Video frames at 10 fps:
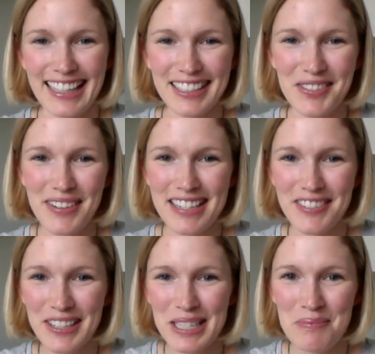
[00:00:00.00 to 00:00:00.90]
Hello,
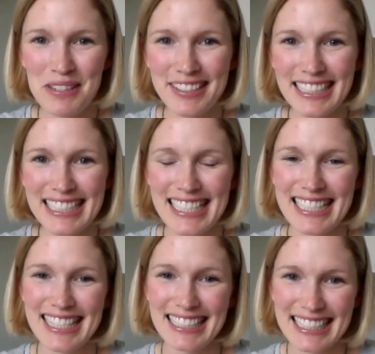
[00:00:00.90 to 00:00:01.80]
Bravehearted Beauties.
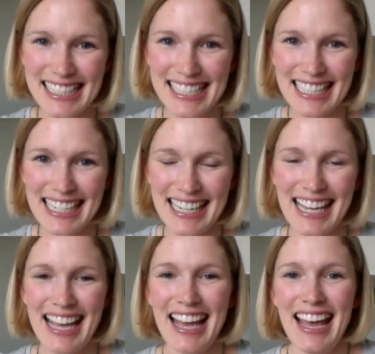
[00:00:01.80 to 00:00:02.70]
It's Lindsay,
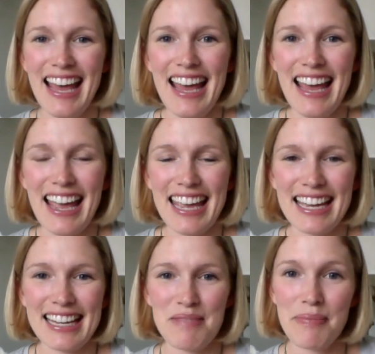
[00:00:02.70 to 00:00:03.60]

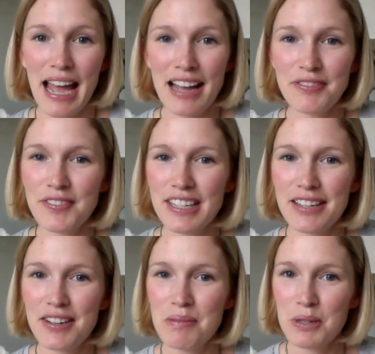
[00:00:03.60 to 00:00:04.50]
and I'm back for
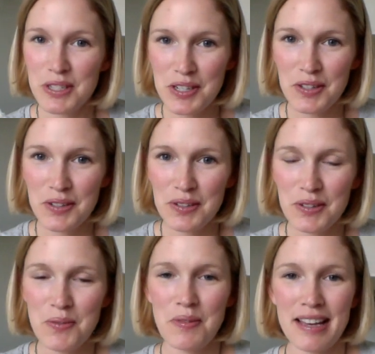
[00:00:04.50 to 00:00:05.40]
video number
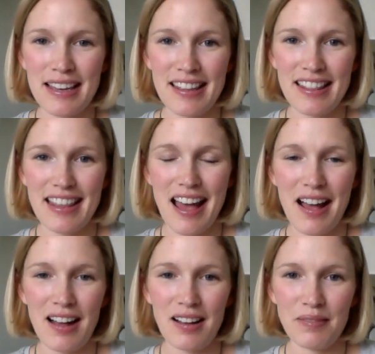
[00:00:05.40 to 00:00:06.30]
2 with
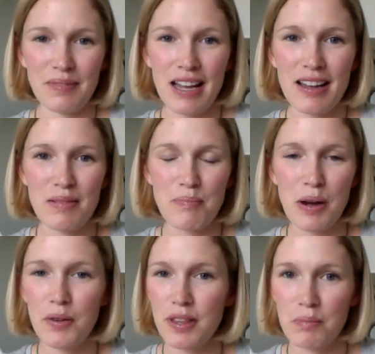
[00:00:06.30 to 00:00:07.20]

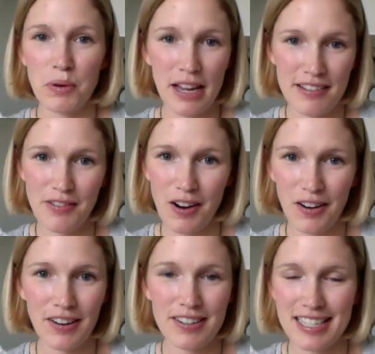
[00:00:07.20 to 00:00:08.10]
both a brave
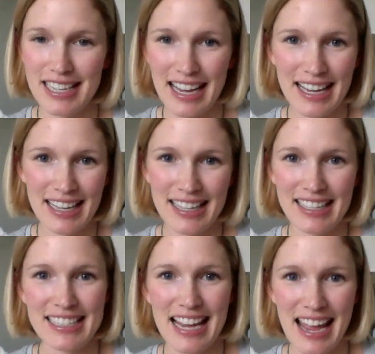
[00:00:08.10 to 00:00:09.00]
heart
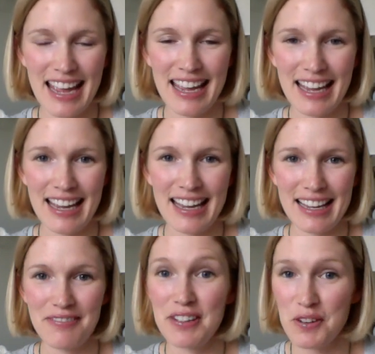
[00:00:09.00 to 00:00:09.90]
and
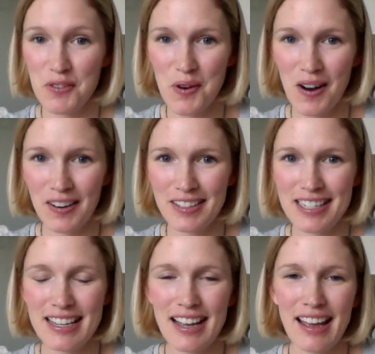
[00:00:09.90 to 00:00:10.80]
a fearful heart.